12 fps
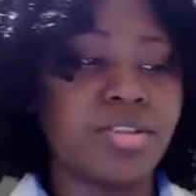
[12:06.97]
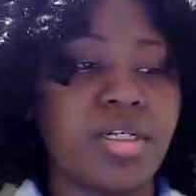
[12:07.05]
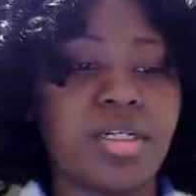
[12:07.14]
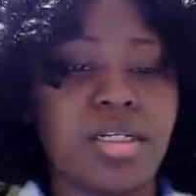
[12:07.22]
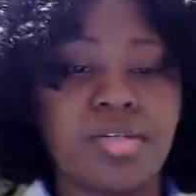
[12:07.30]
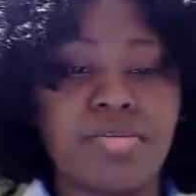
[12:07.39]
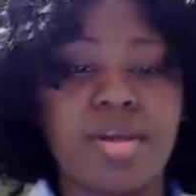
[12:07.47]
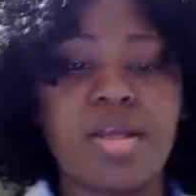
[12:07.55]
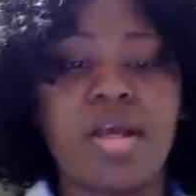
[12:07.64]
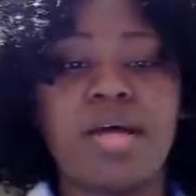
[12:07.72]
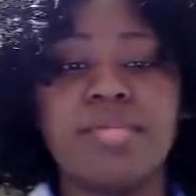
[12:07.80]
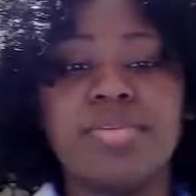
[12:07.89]
training and the right
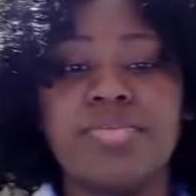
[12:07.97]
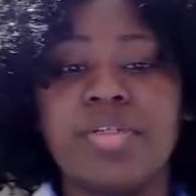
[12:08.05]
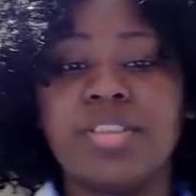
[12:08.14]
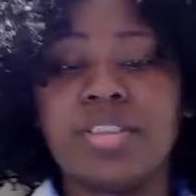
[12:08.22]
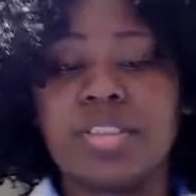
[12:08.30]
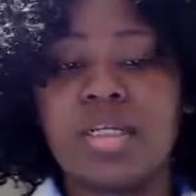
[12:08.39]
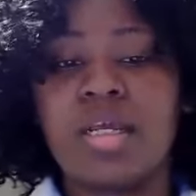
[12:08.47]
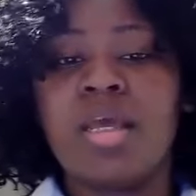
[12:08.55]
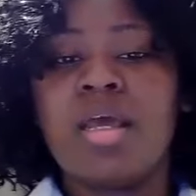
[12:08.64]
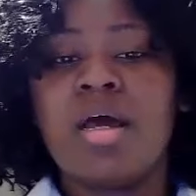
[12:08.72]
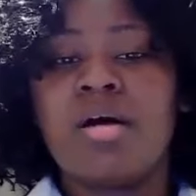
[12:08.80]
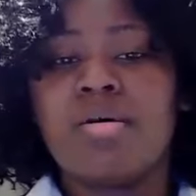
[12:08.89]
observation,
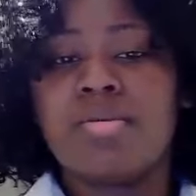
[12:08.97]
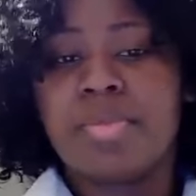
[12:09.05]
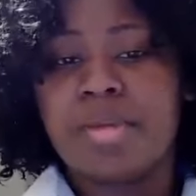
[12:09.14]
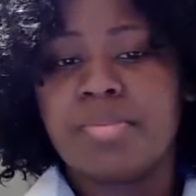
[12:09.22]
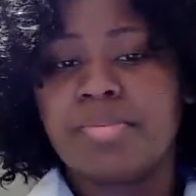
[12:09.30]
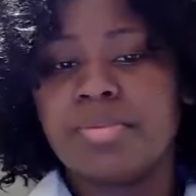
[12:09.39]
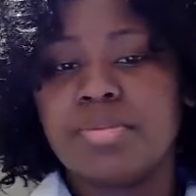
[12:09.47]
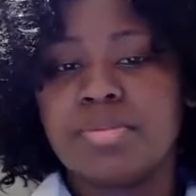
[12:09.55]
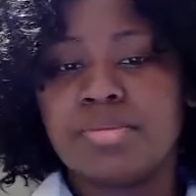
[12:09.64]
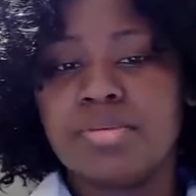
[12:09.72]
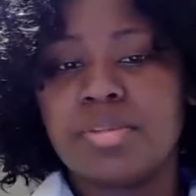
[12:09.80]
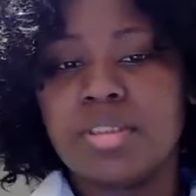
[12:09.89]
I would be able to
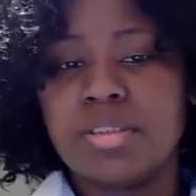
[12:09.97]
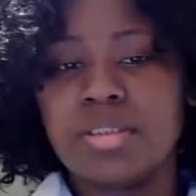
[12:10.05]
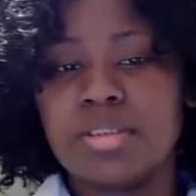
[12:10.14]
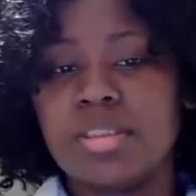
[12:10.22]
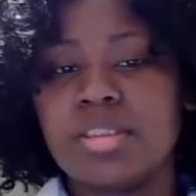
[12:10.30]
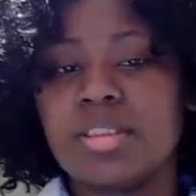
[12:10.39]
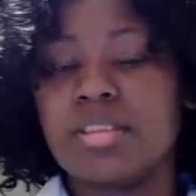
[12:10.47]
do such and such.